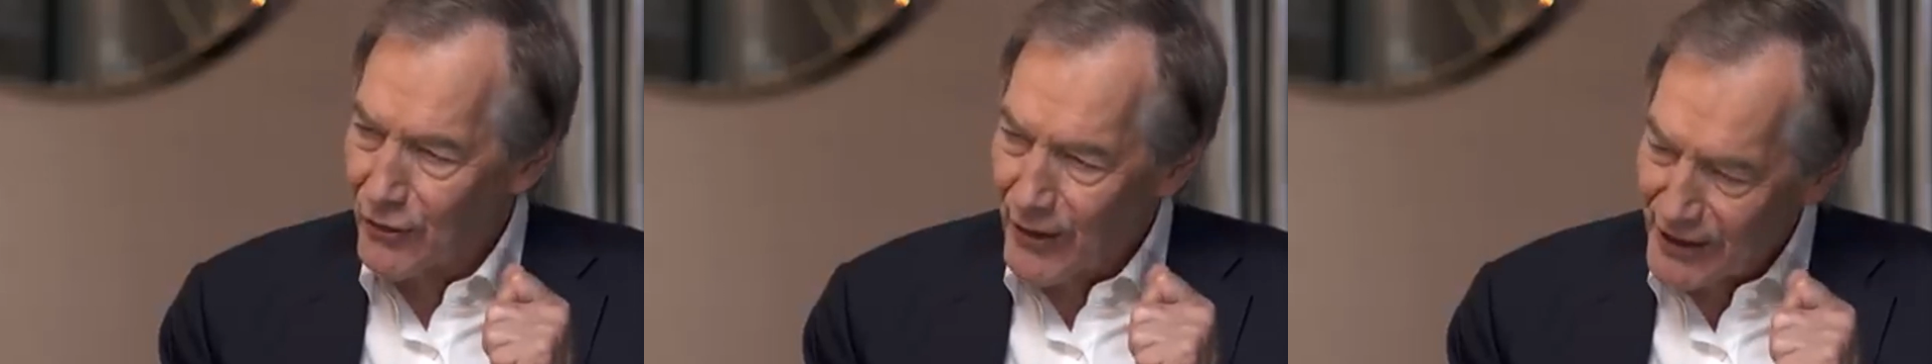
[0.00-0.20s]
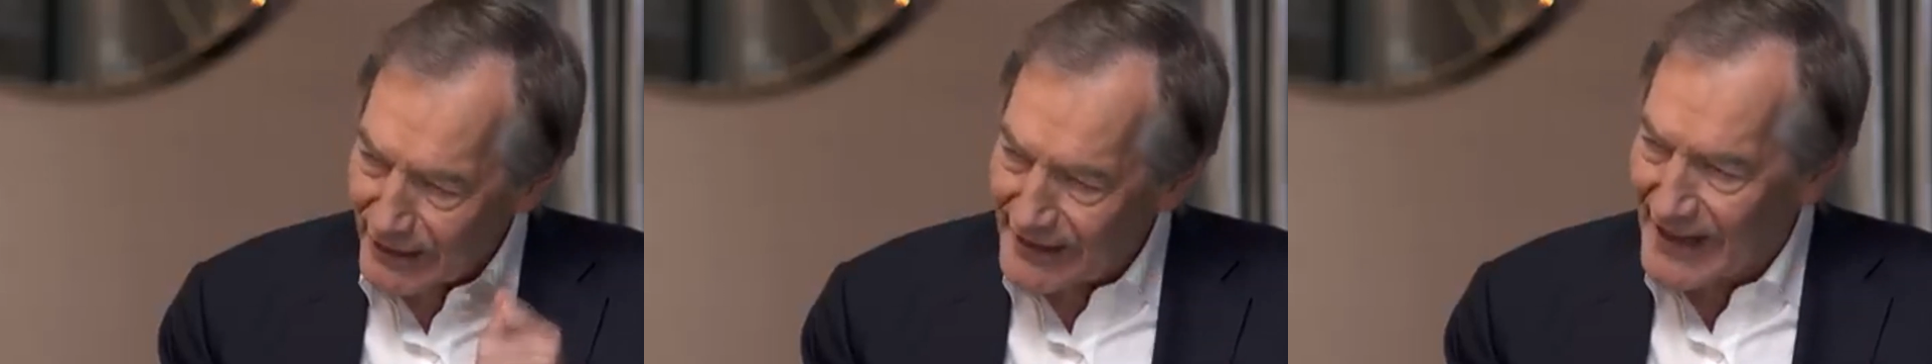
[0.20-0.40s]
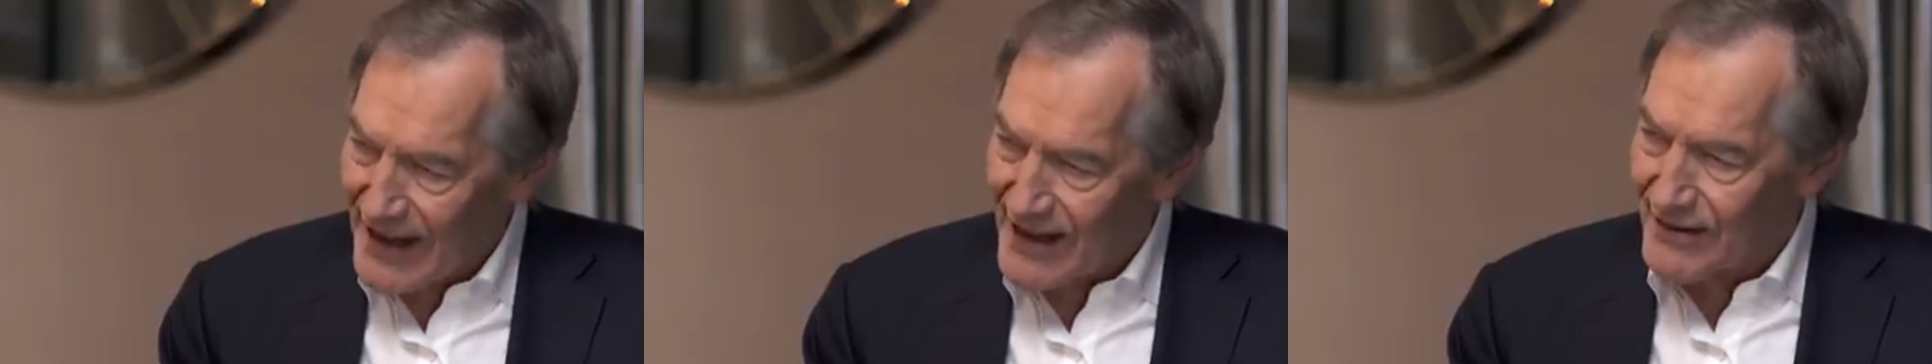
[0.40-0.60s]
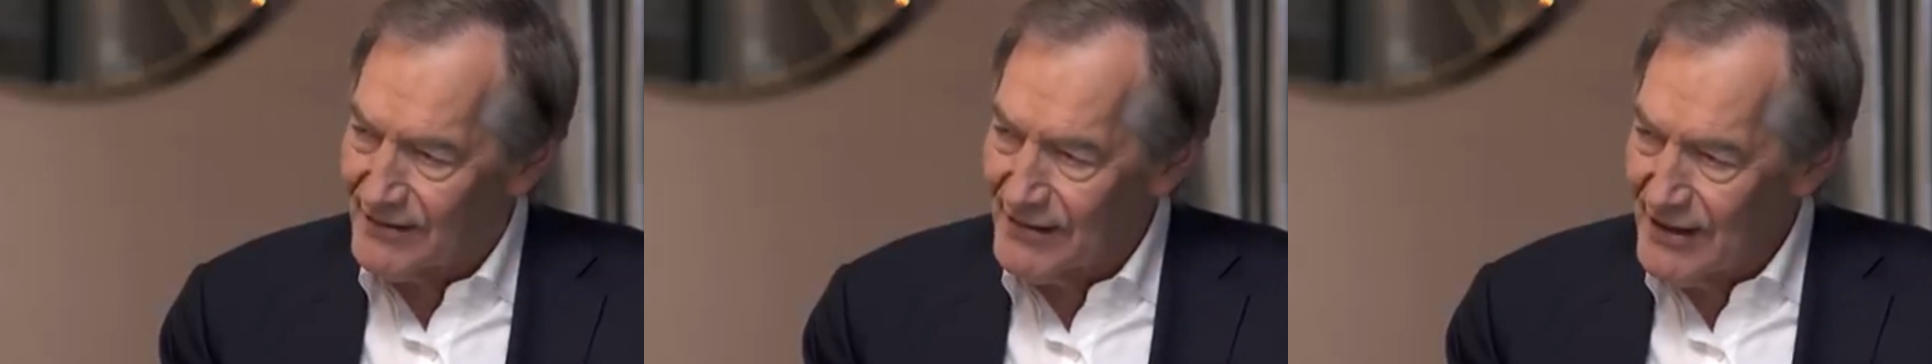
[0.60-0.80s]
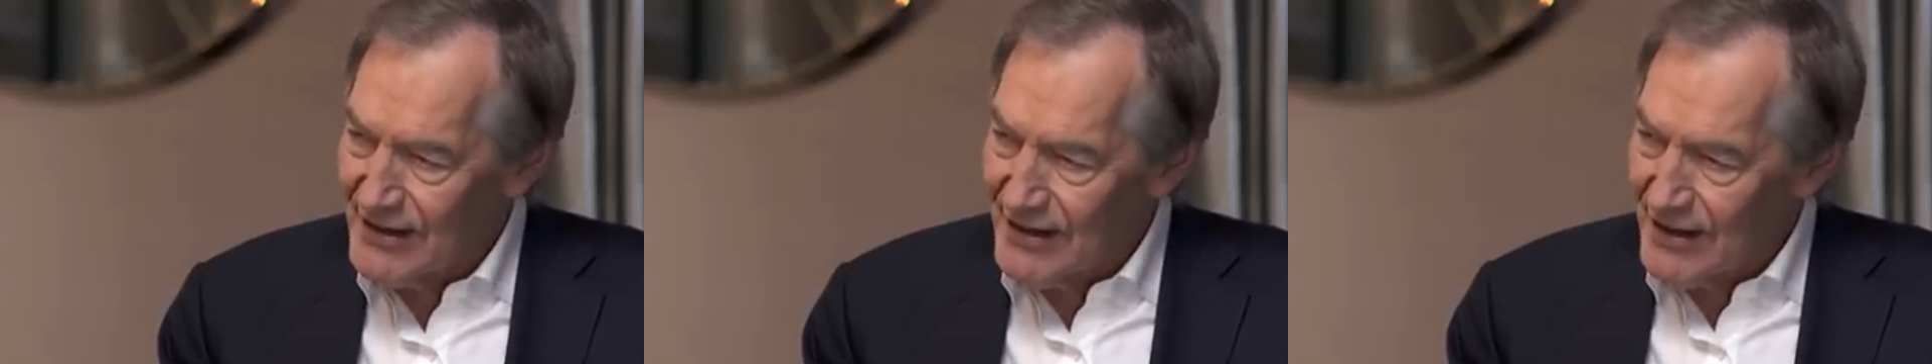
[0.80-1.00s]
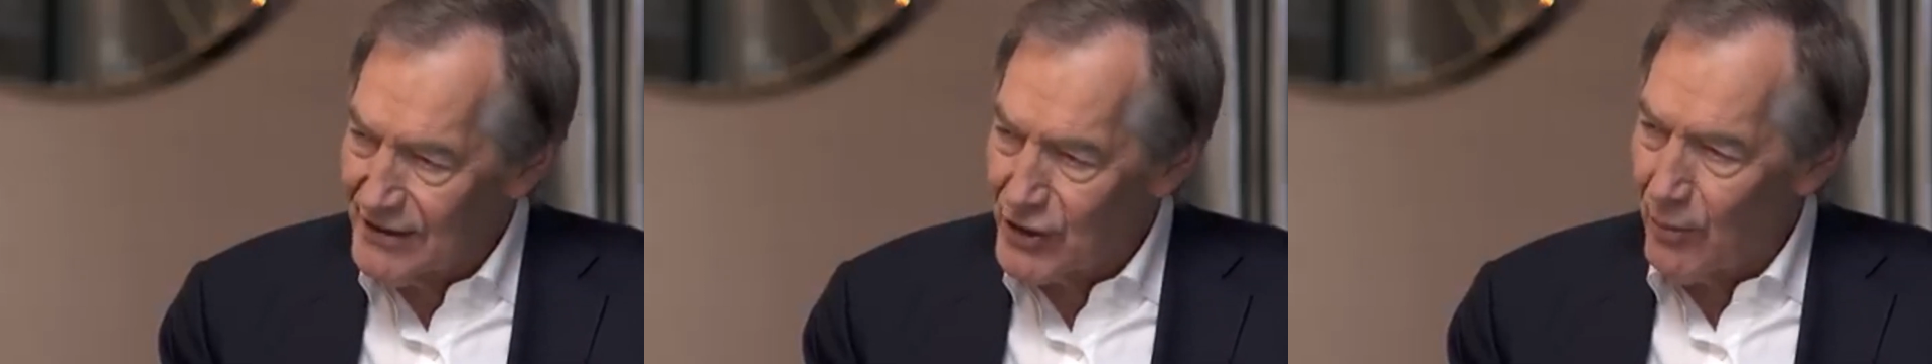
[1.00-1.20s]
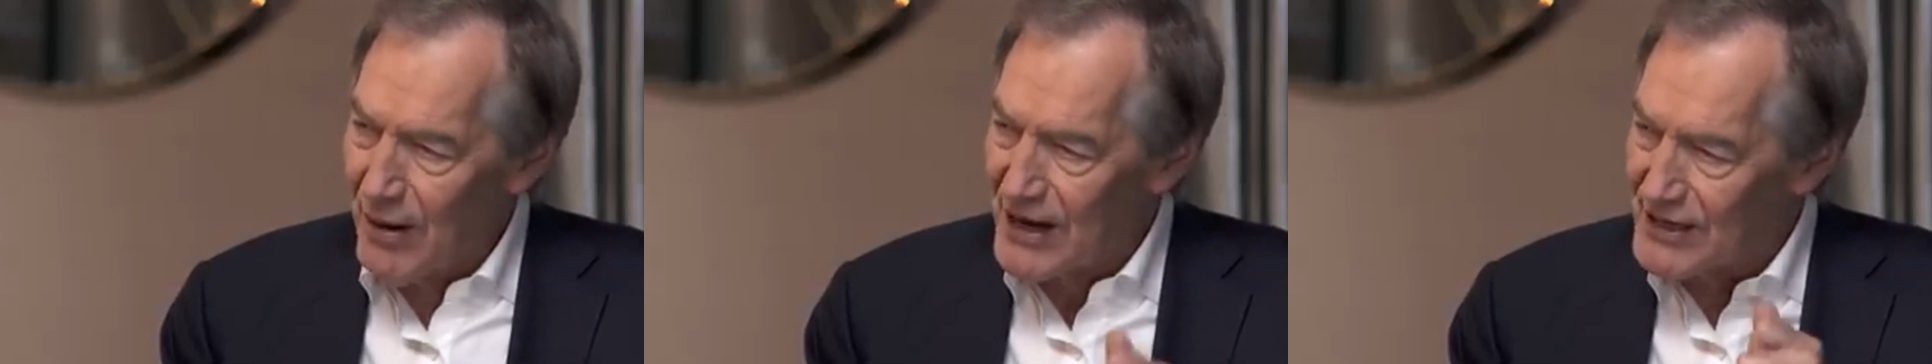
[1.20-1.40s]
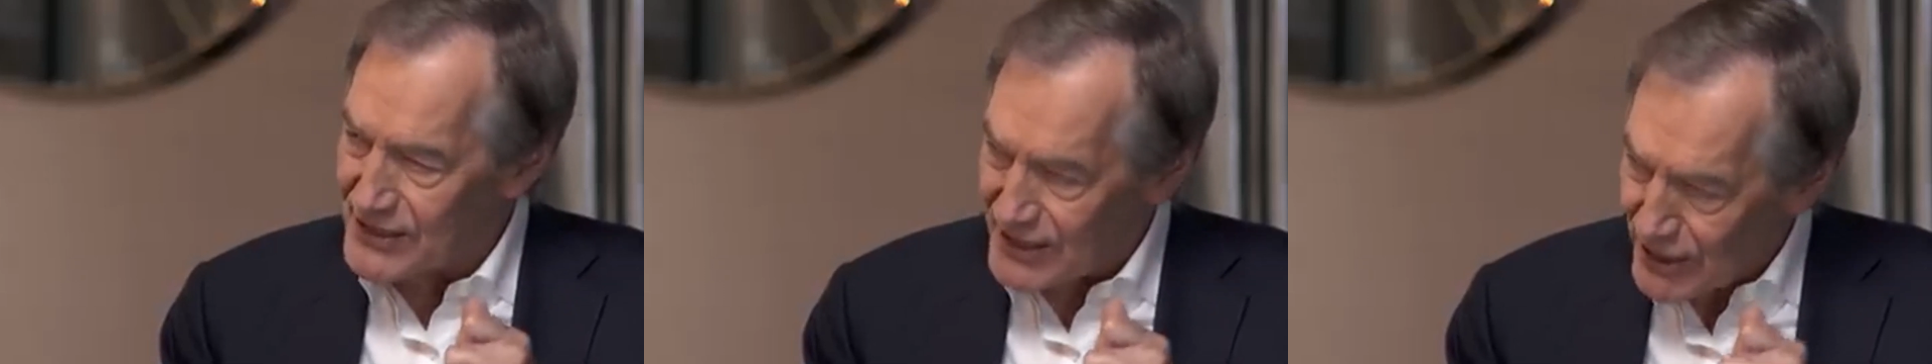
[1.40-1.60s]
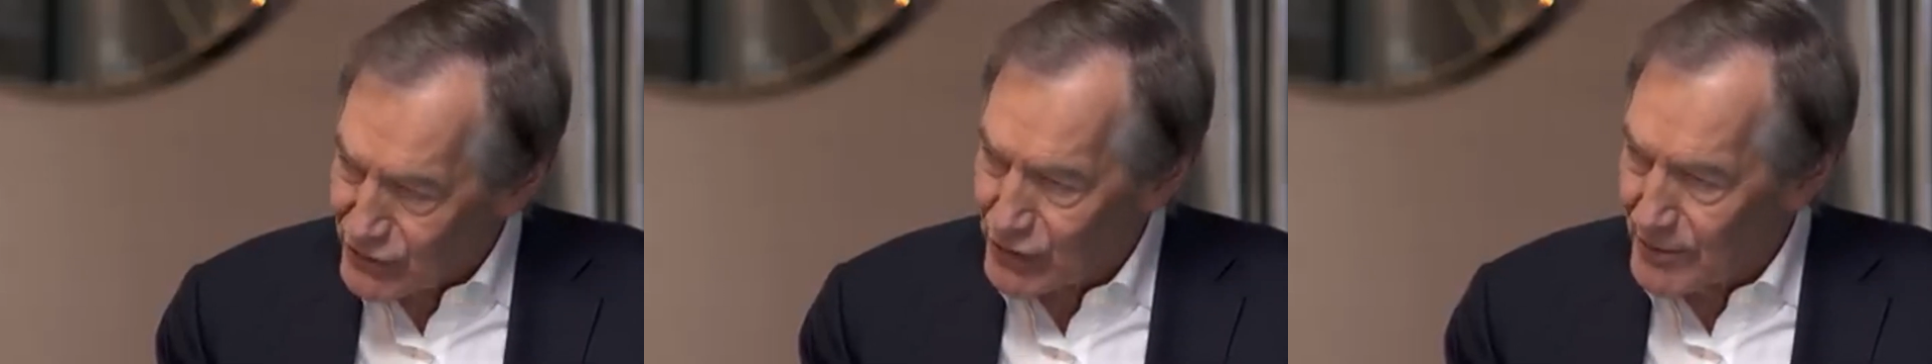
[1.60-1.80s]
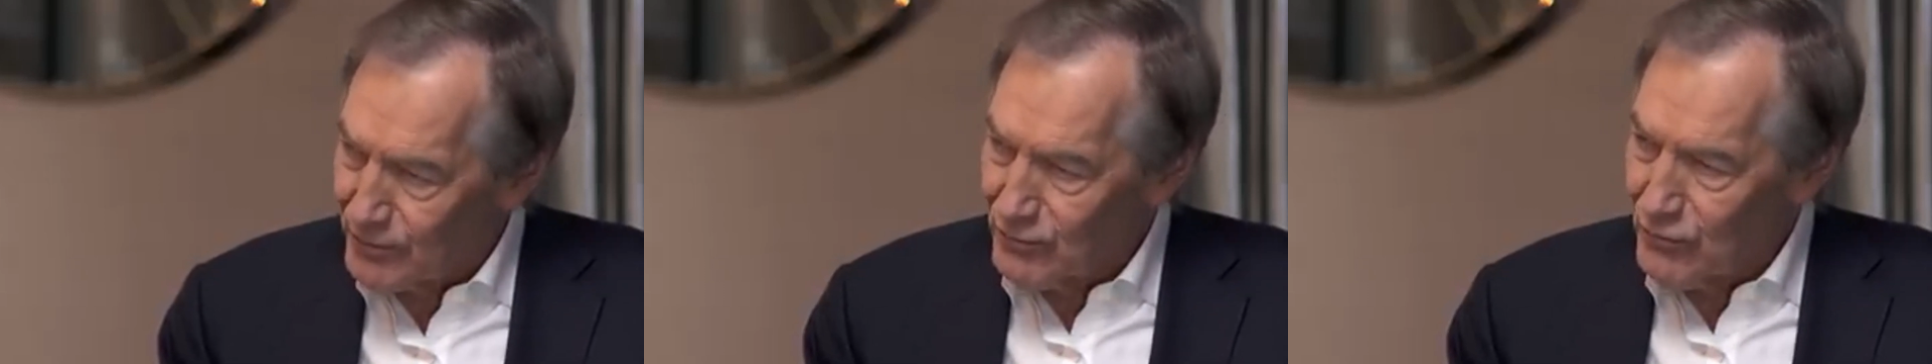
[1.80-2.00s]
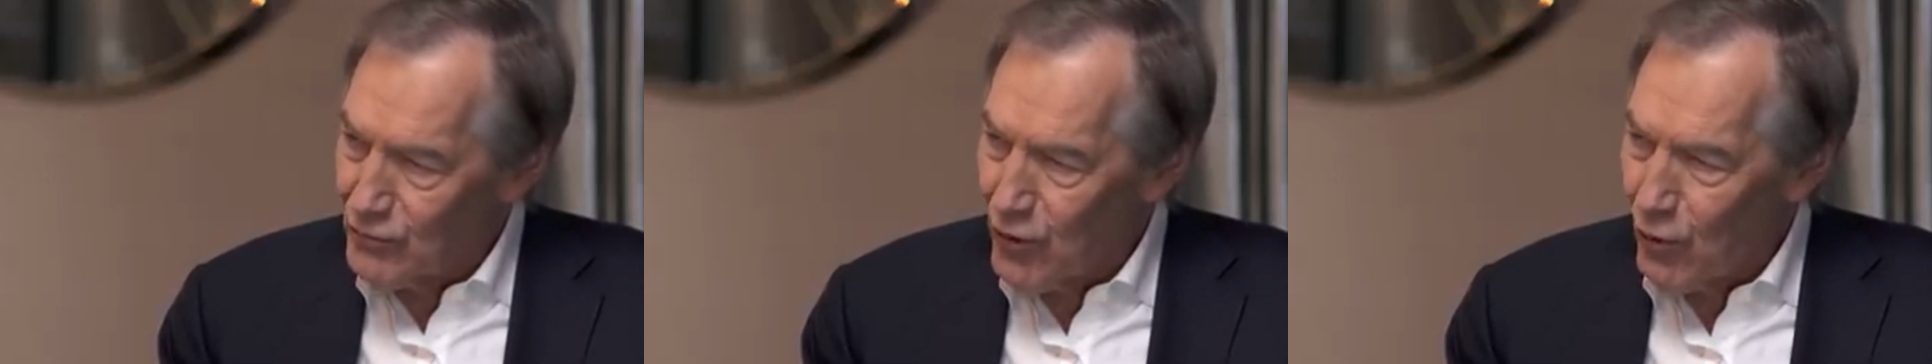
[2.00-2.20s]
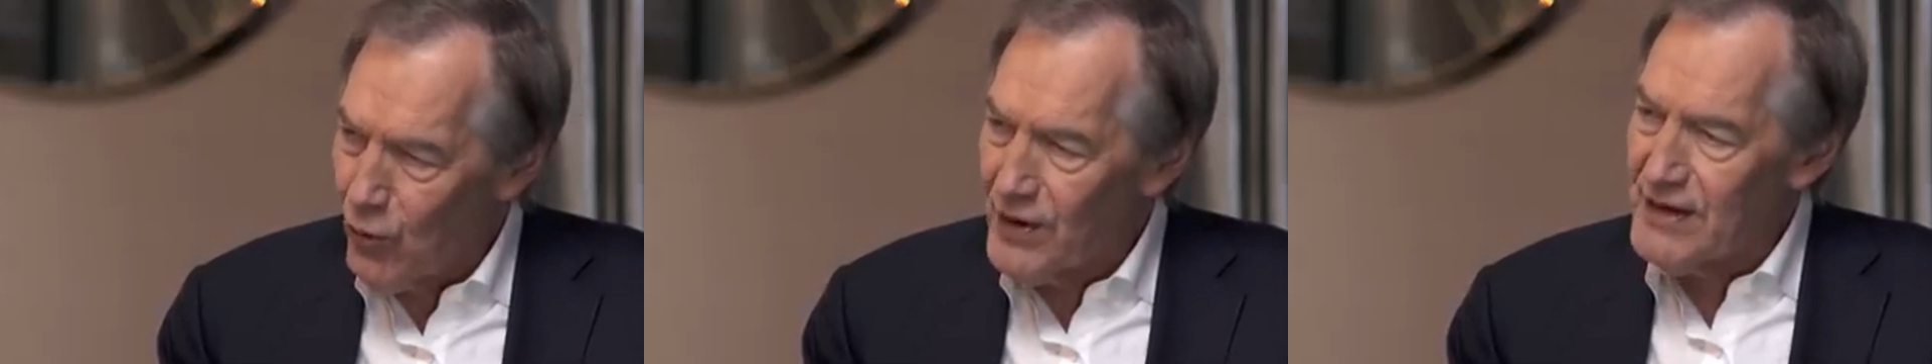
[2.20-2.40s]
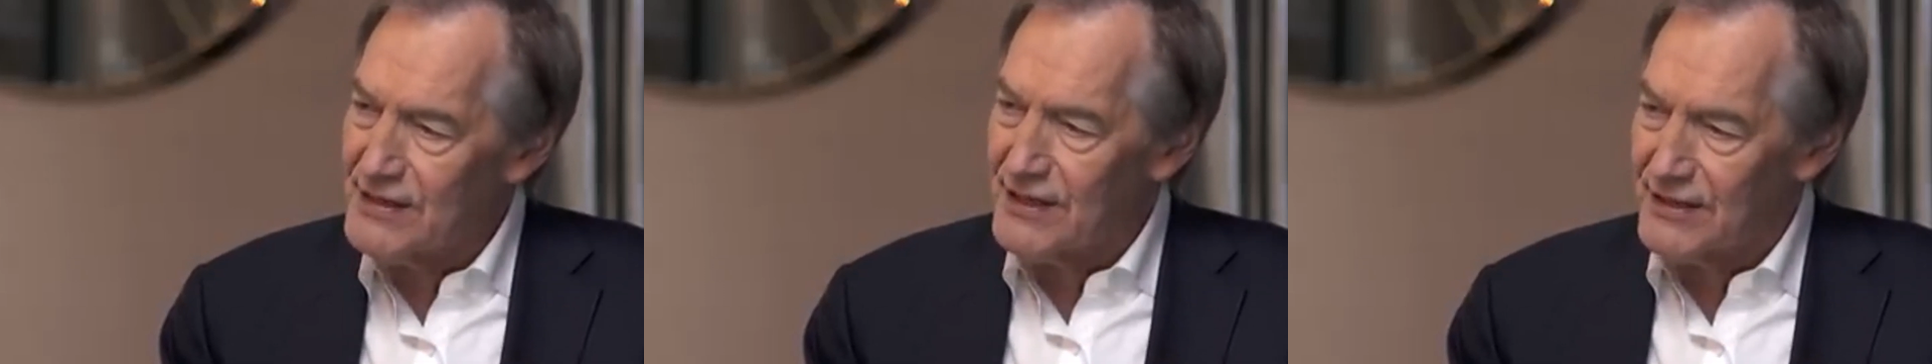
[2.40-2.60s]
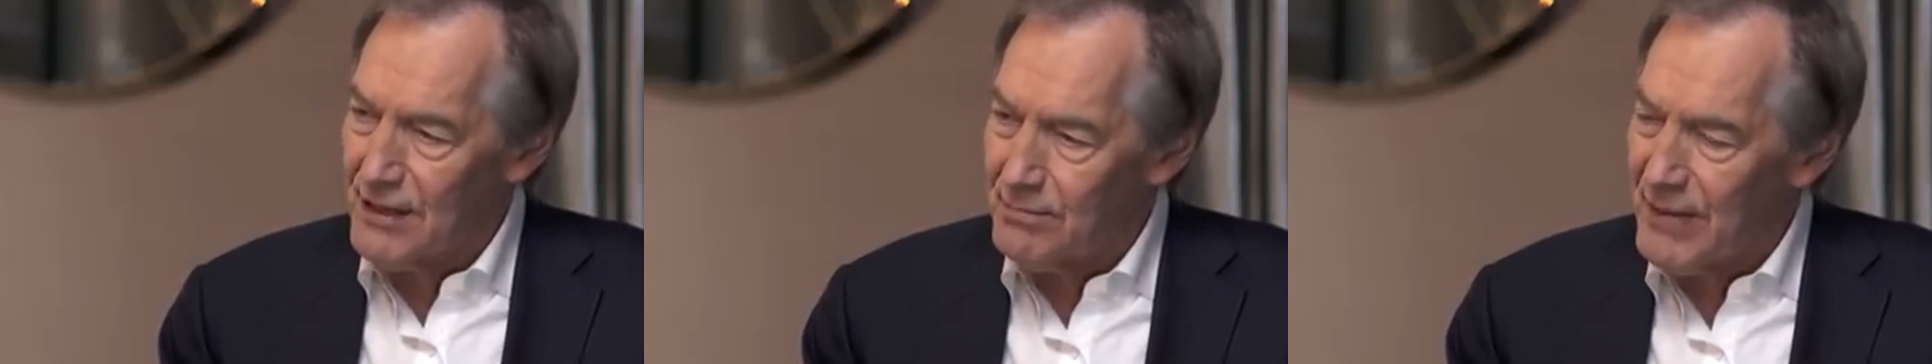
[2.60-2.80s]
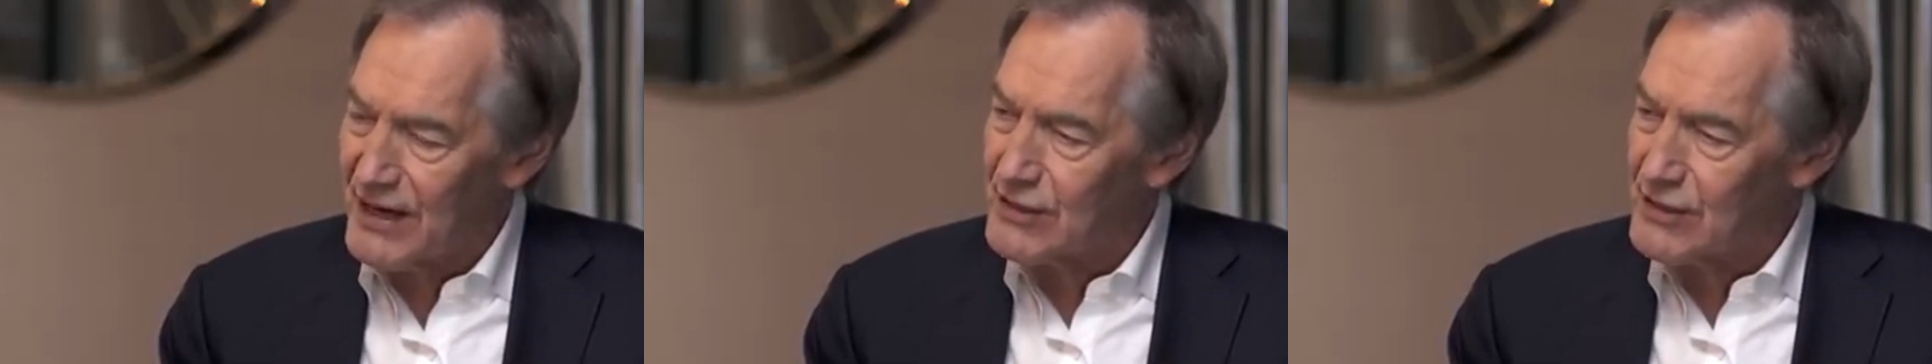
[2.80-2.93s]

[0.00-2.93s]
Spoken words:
While short attention span theater wasn't a